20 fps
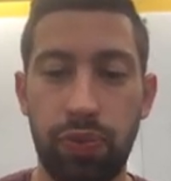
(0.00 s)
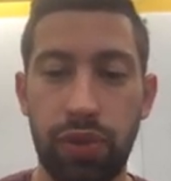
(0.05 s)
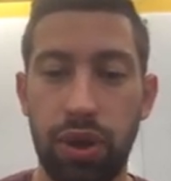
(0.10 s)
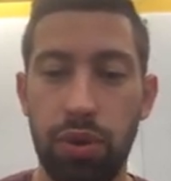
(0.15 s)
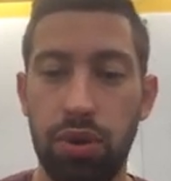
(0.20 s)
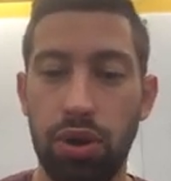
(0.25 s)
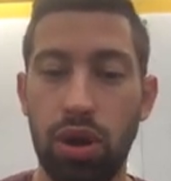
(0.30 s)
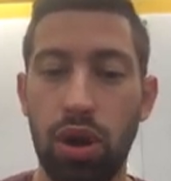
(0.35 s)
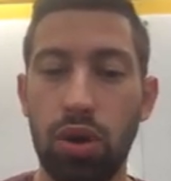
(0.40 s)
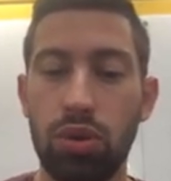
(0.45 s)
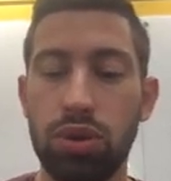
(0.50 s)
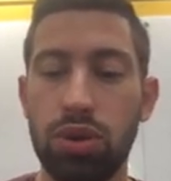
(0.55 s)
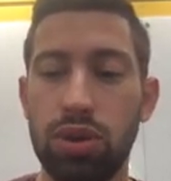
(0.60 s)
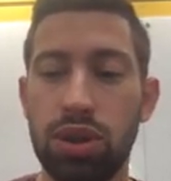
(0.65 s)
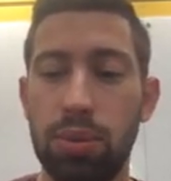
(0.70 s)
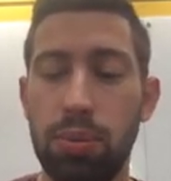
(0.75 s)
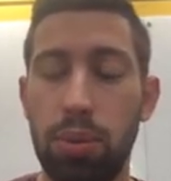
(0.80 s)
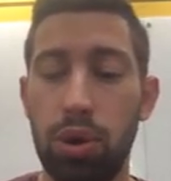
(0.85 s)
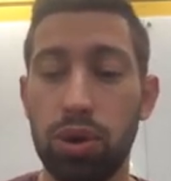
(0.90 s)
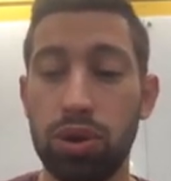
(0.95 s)
I will go to
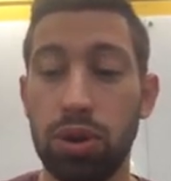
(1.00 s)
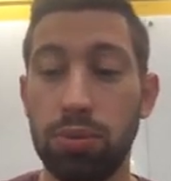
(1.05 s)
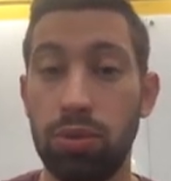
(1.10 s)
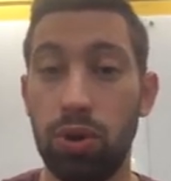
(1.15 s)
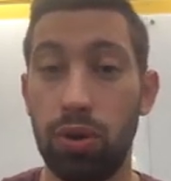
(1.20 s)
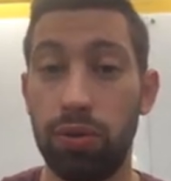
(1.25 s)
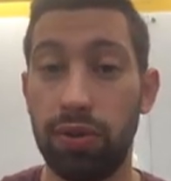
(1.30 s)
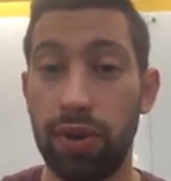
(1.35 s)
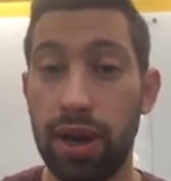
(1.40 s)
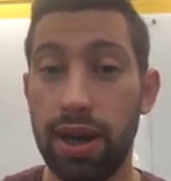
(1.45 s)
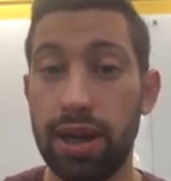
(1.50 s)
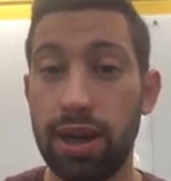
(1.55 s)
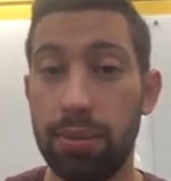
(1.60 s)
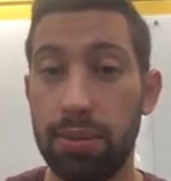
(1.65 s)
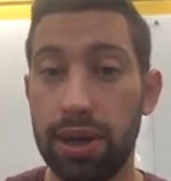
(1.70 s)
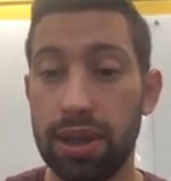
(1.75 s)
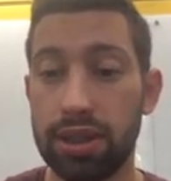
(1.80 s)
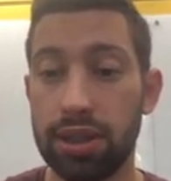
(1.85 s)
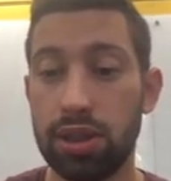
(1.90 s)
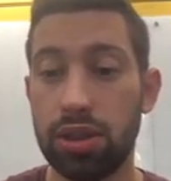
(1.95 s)
the bottom of any
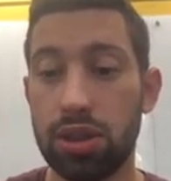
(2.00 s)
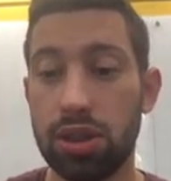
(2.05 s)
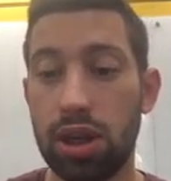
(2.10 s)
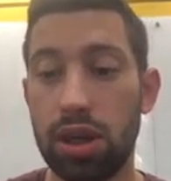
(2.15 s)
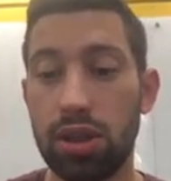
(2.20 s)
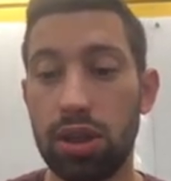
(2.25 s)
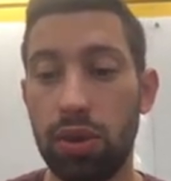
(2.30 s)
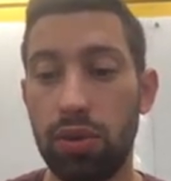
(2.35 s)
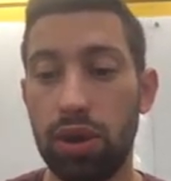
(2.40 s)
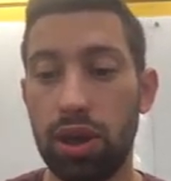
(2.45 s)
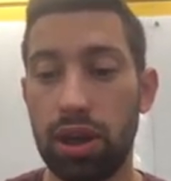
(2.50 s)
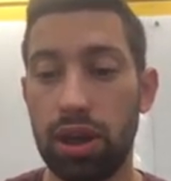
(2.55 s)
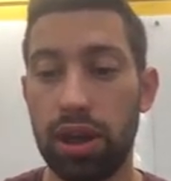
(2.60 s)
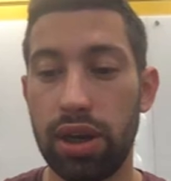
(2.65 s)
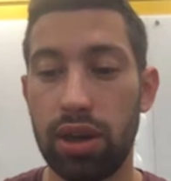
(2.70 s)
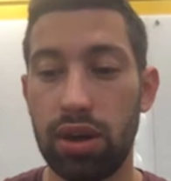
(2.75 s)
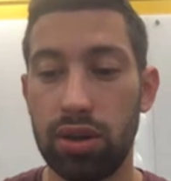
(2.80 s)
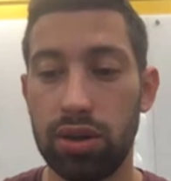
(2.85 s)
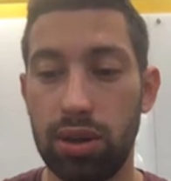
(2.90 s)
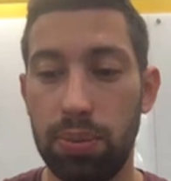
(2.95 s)
message and I will
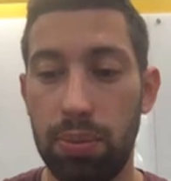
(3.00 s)
click on the